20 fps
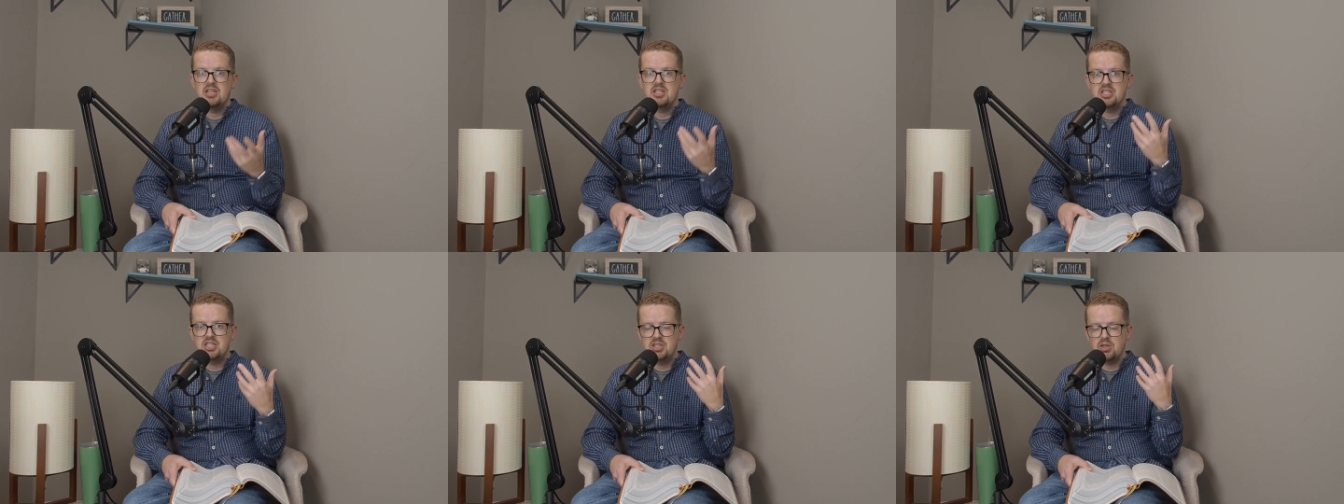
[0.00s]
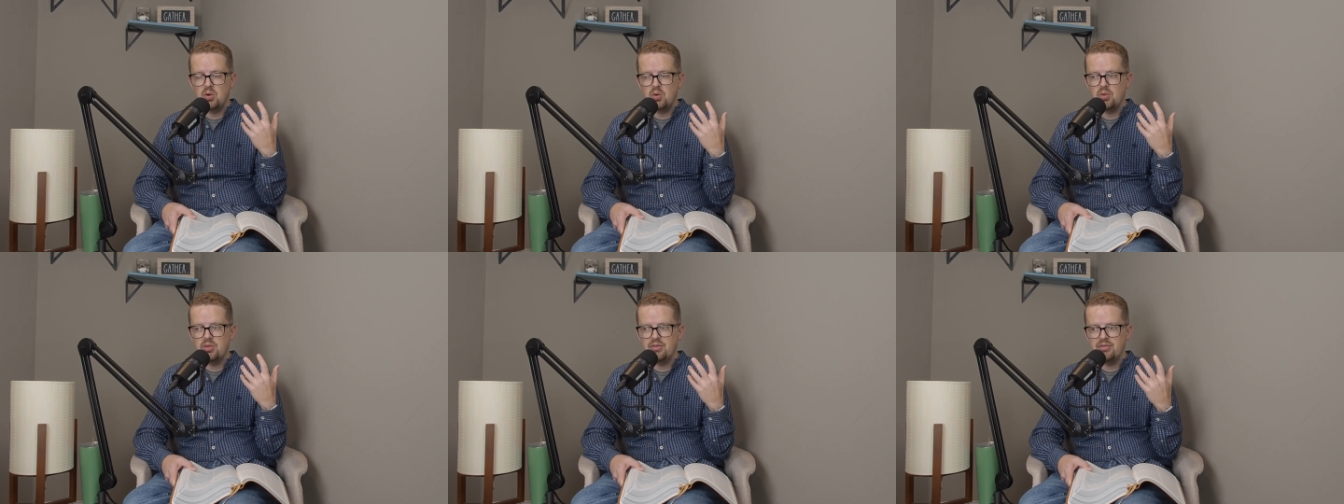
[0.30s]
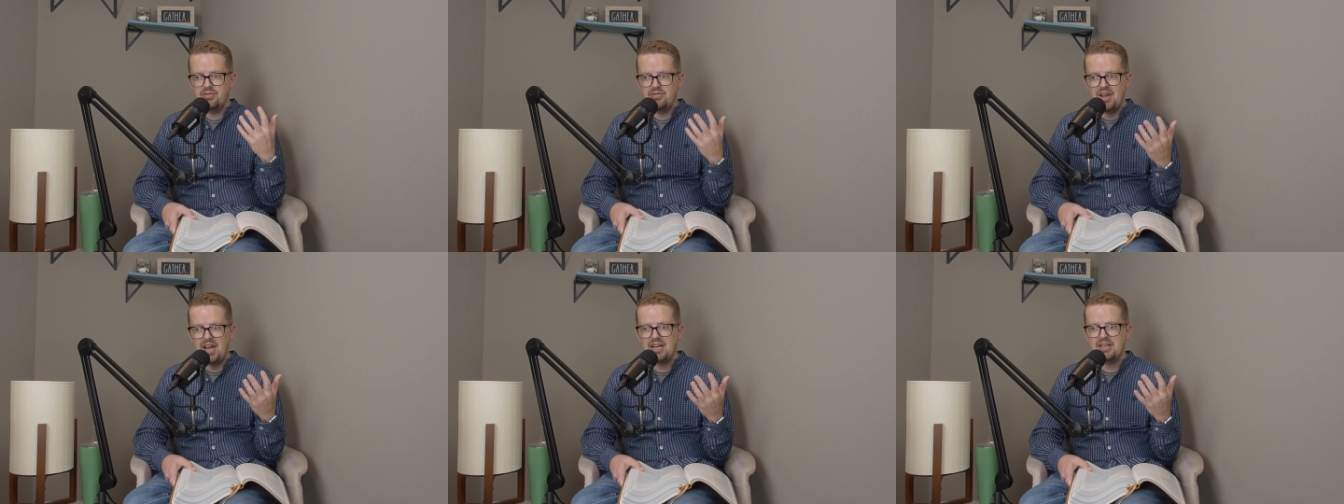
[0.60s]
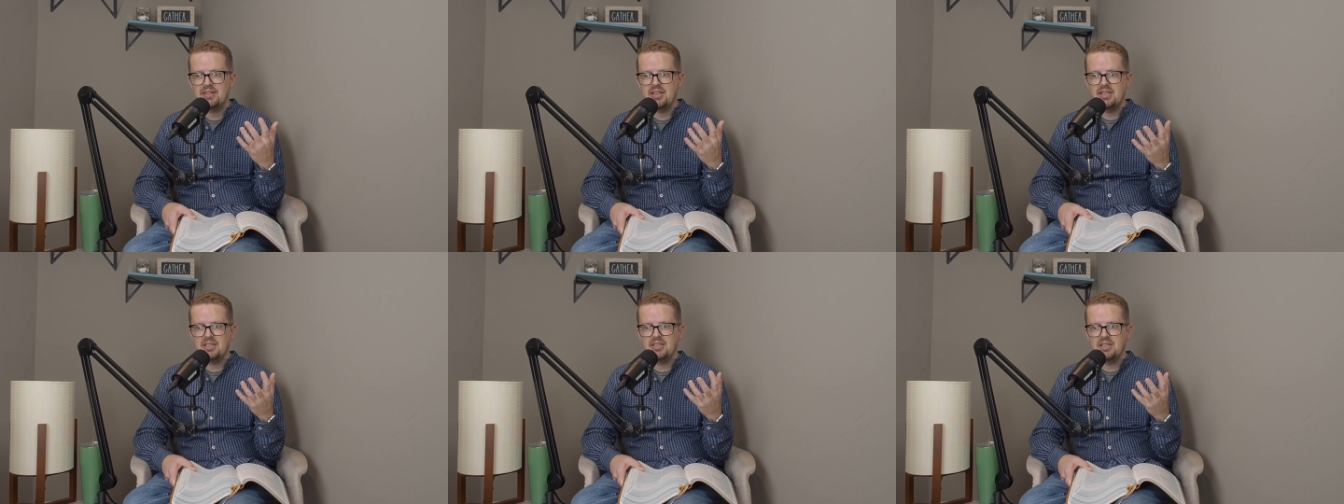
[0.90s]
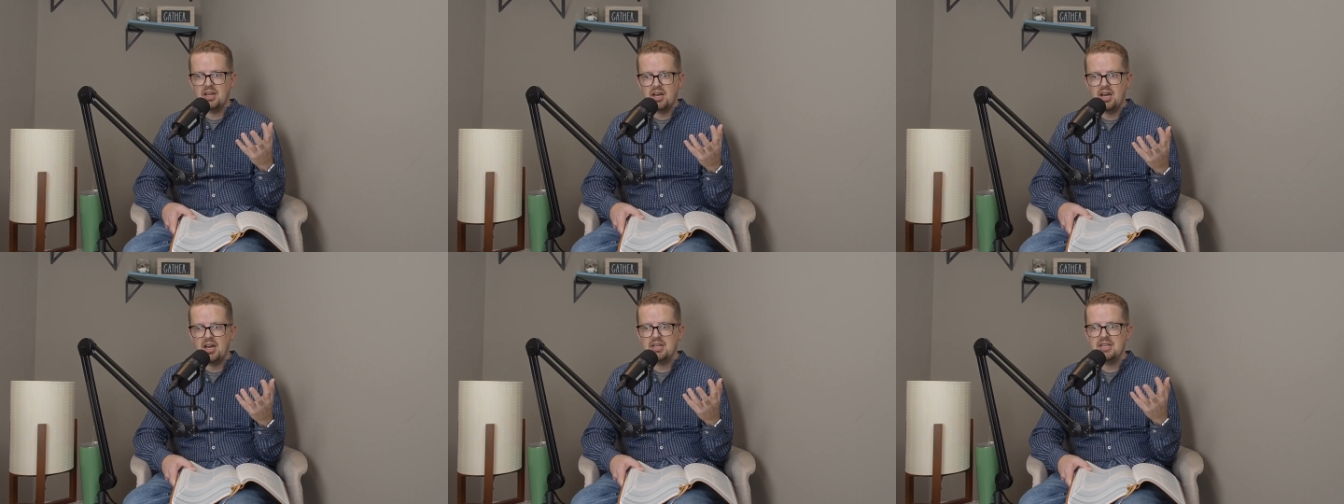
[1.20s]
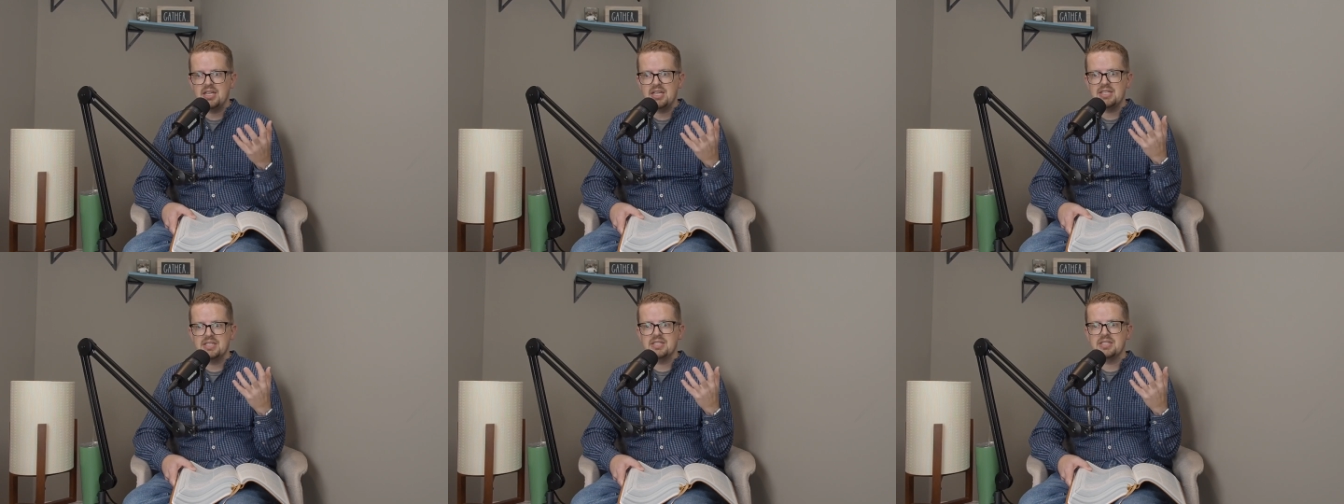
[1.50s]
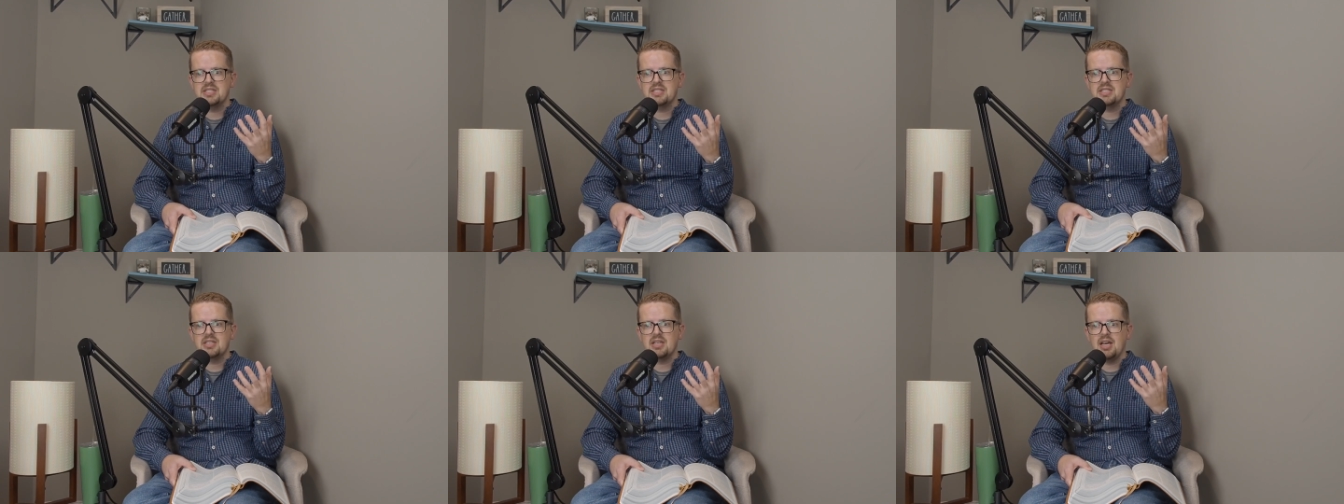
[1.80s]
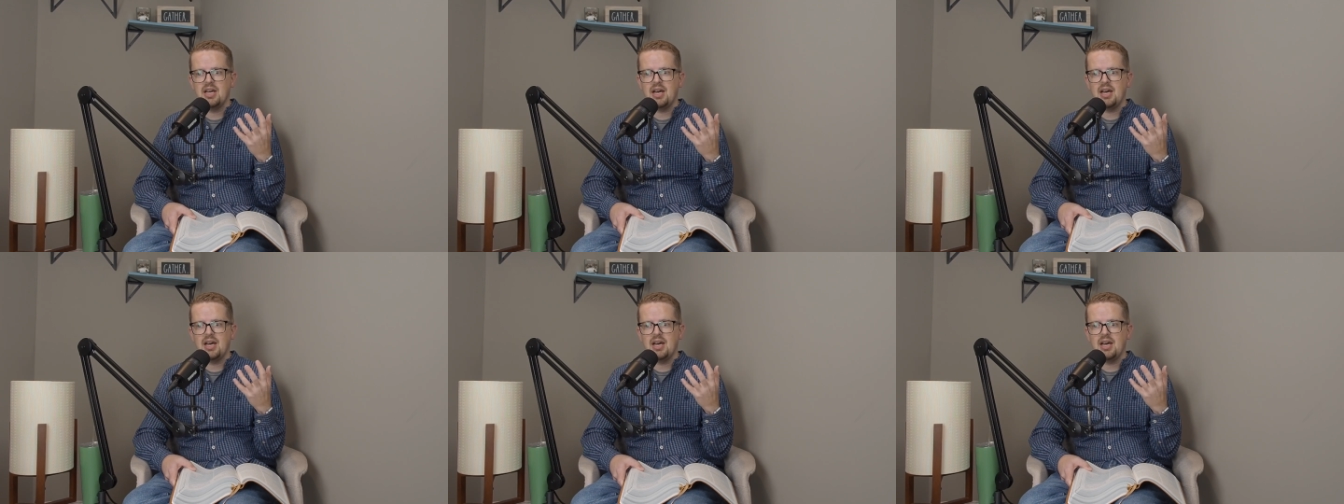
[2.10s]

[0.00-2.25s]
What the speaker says: So the fact that God has